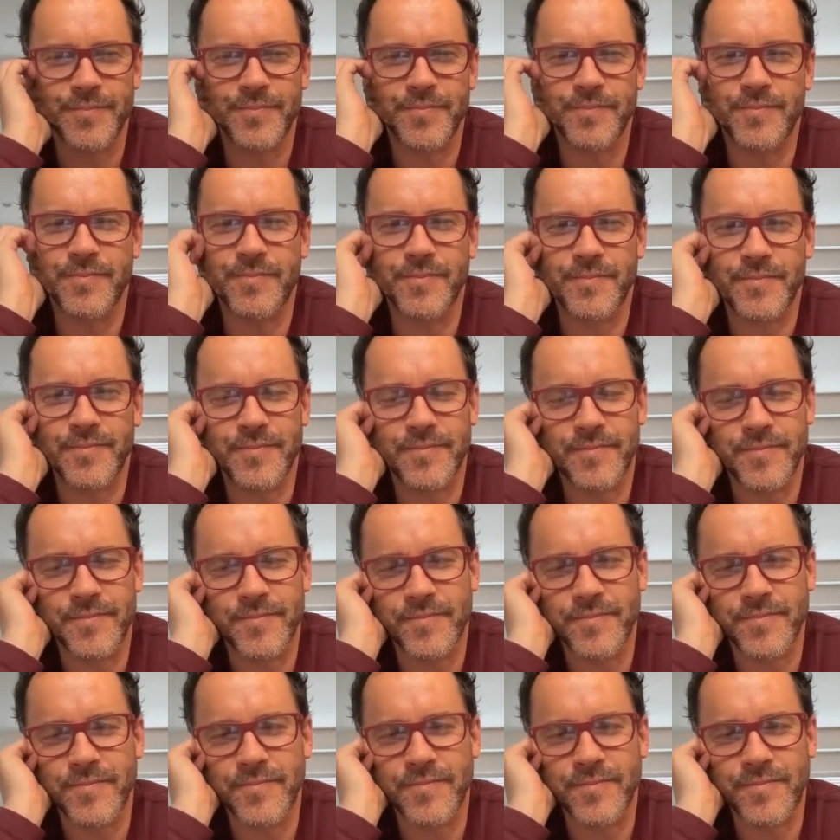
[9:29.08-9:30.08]

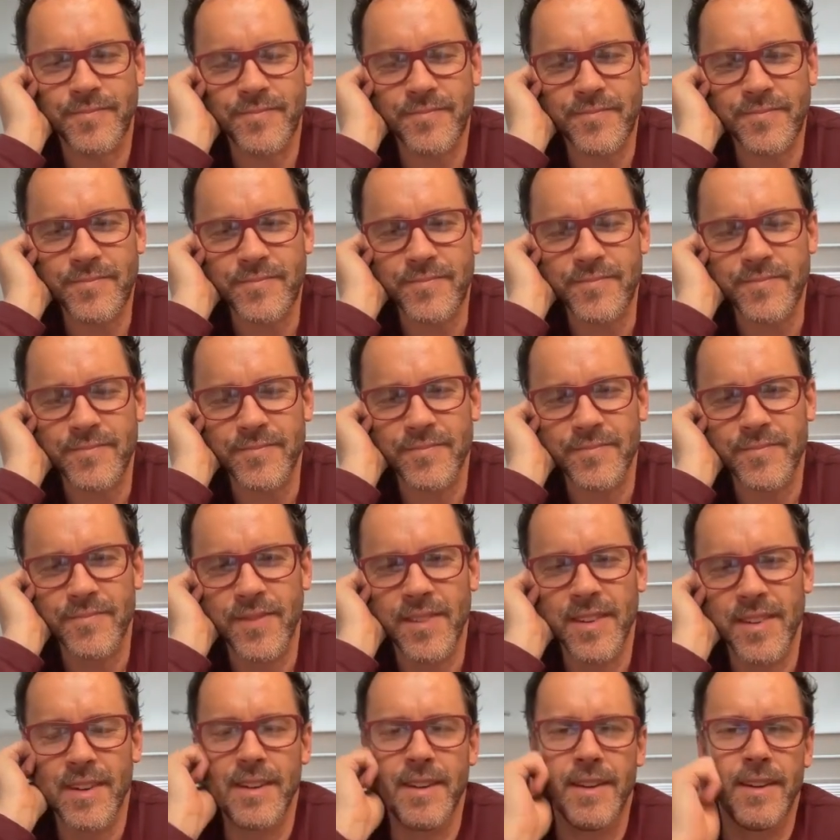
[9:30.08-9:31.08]

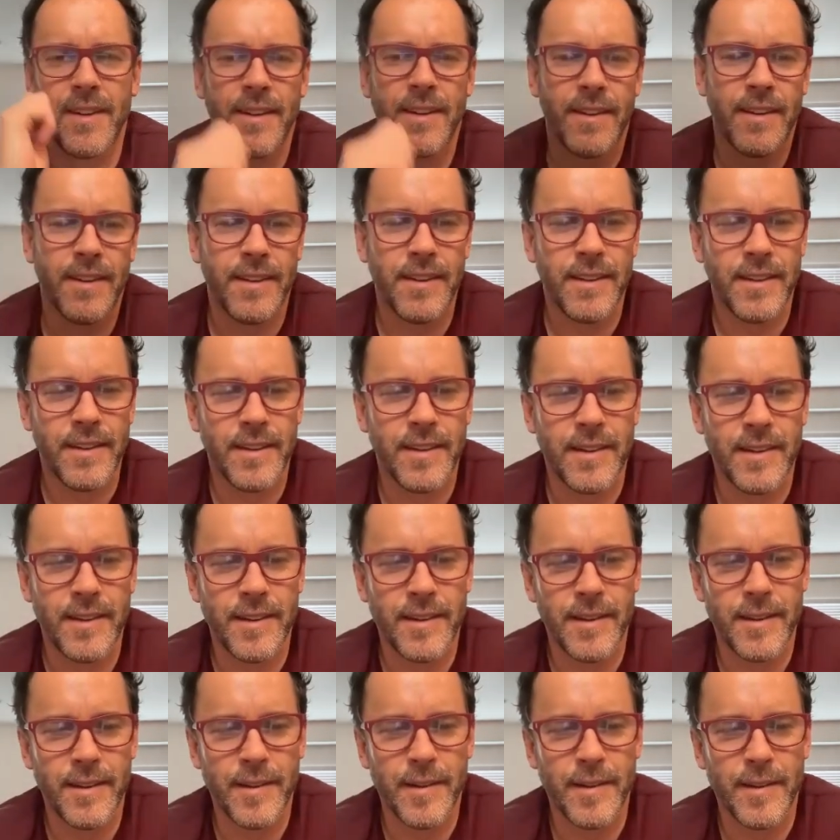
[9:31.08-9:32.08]

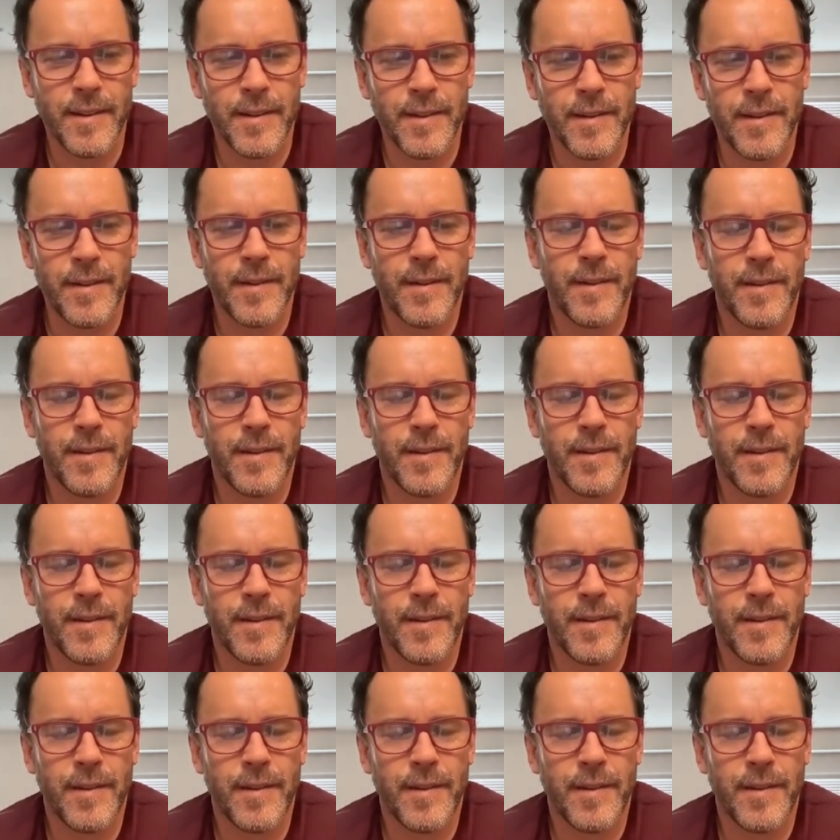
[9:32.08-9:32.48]
This person isn't speaking.